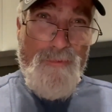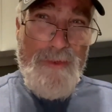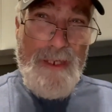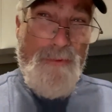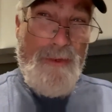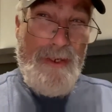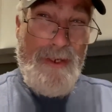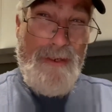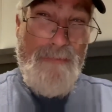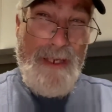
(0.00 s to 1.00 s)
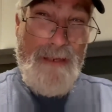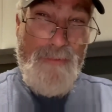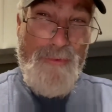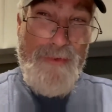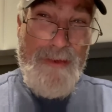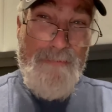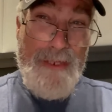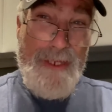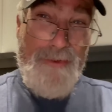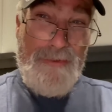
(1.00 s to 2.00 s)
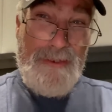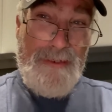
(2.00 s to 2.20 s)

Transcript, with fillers: Now, what are you going to make a movie about?